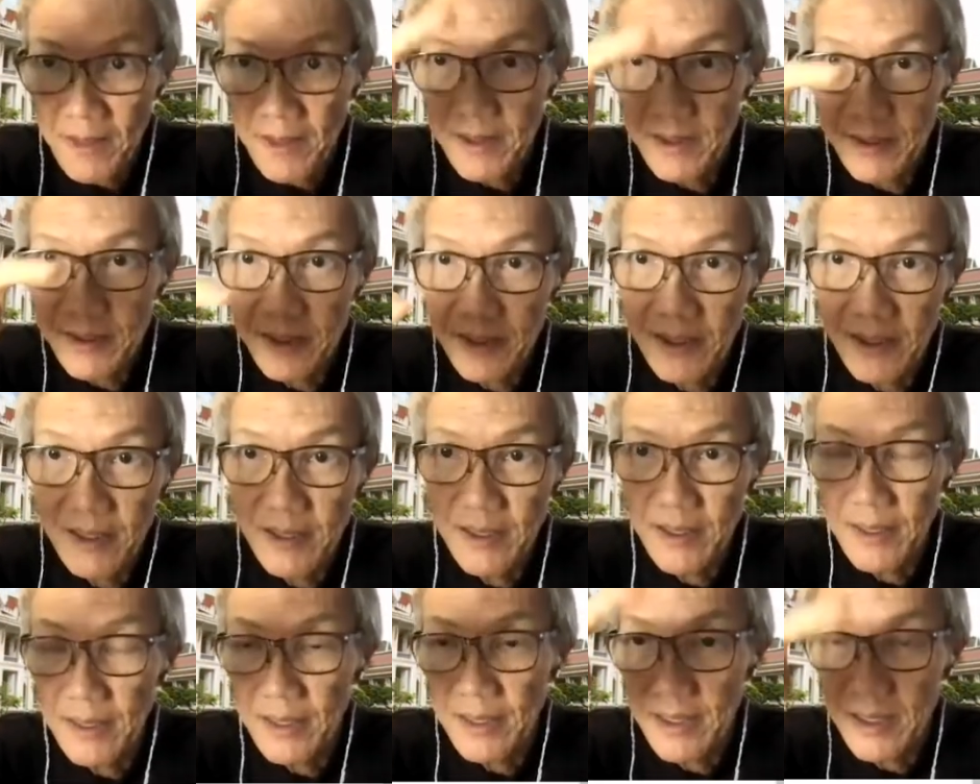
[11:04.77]
the
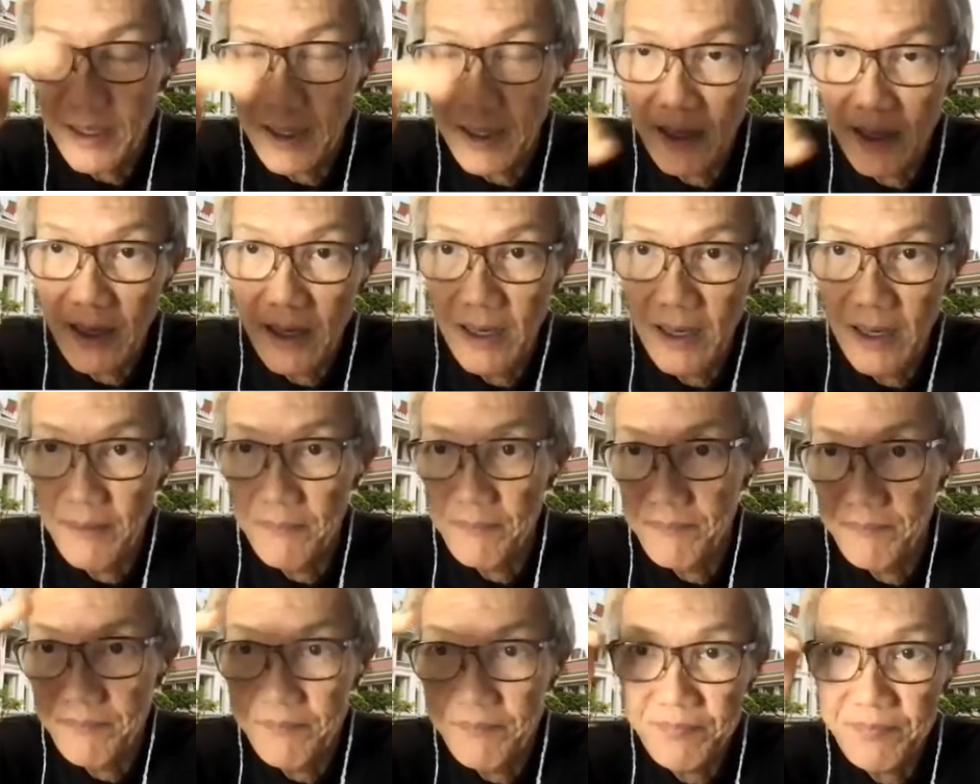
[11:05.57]

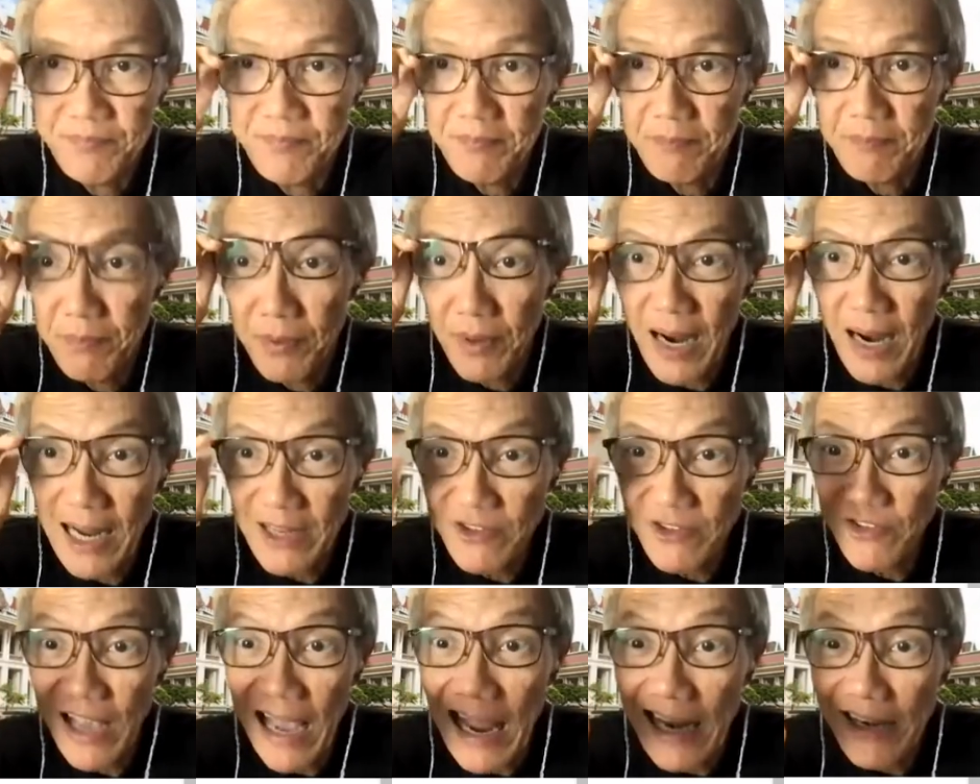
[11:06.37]

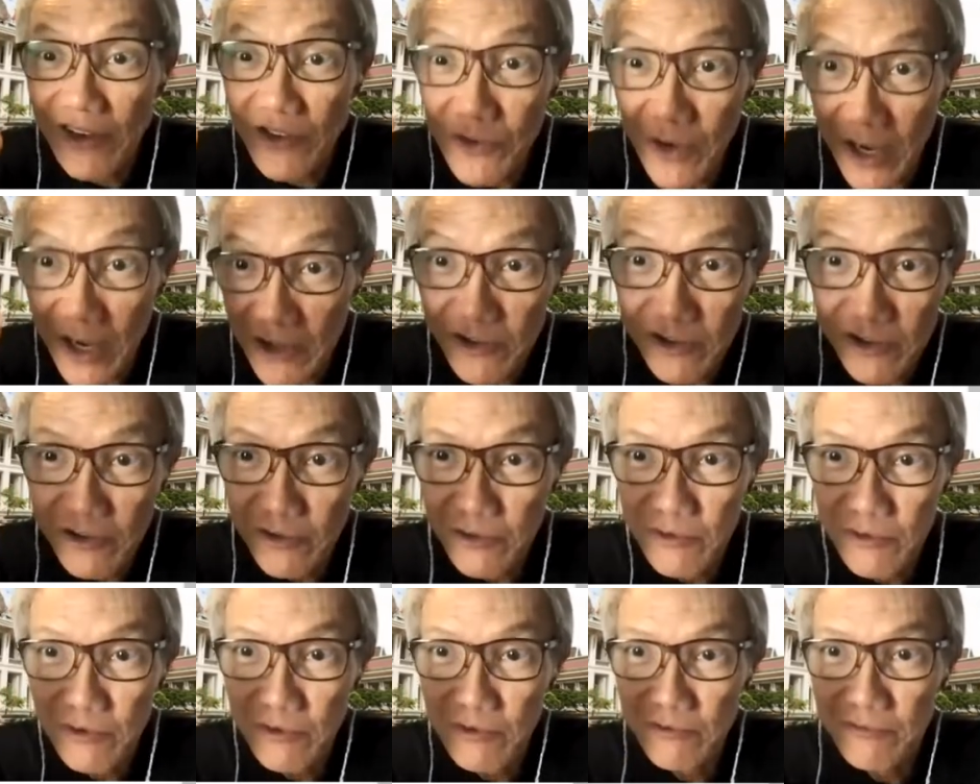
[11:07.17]
branch address,
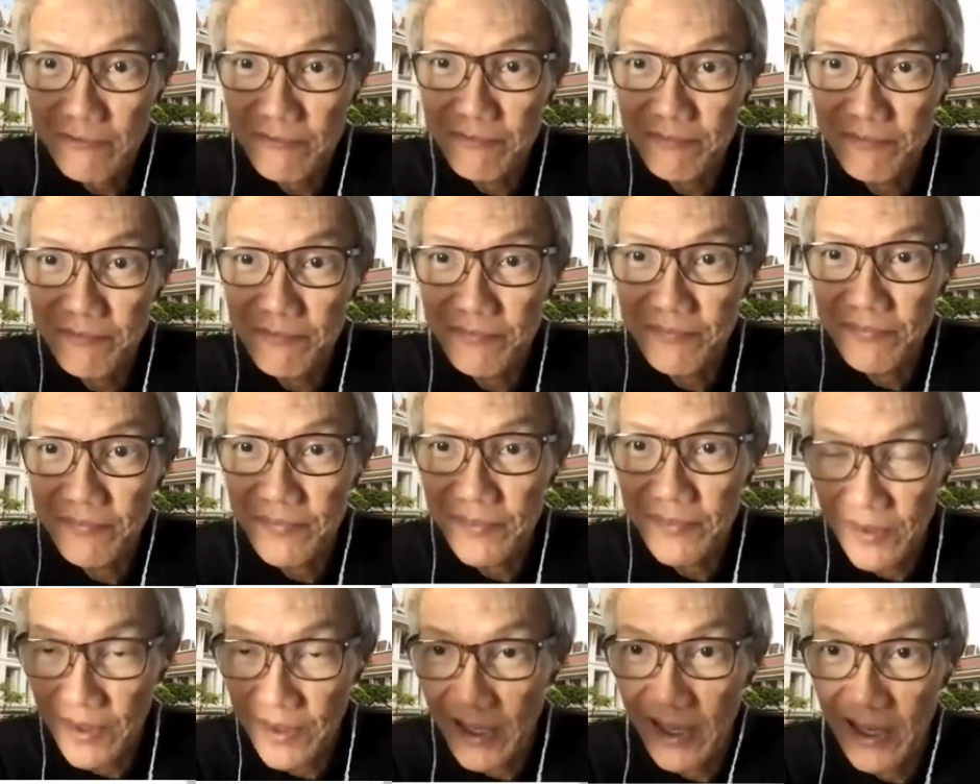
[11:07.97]

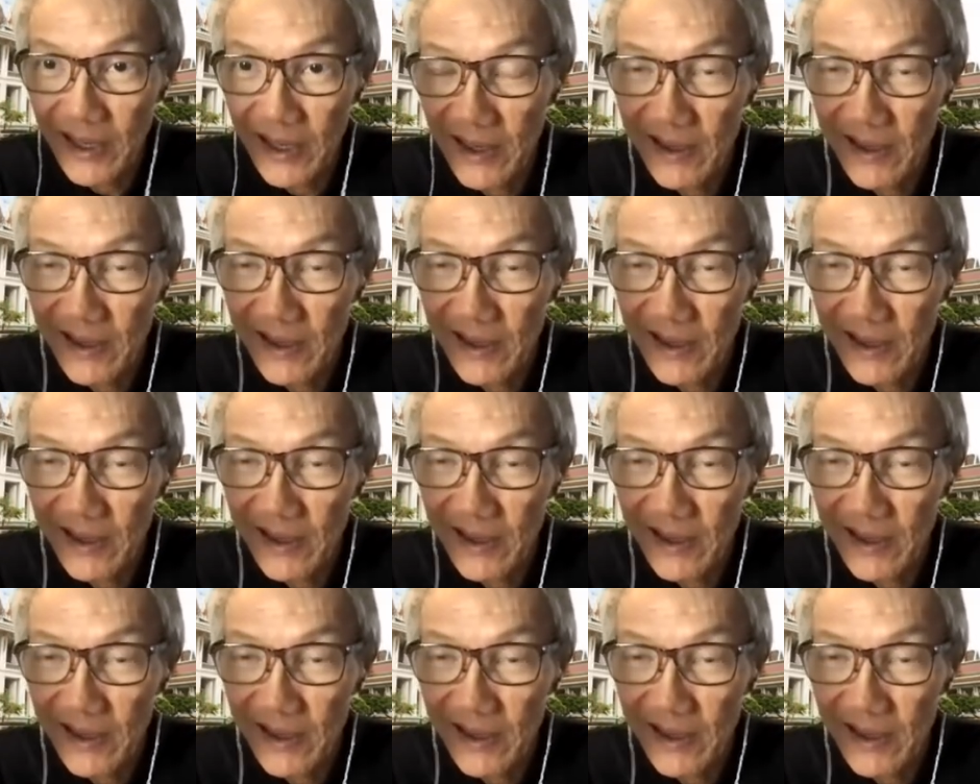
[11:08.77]
okay,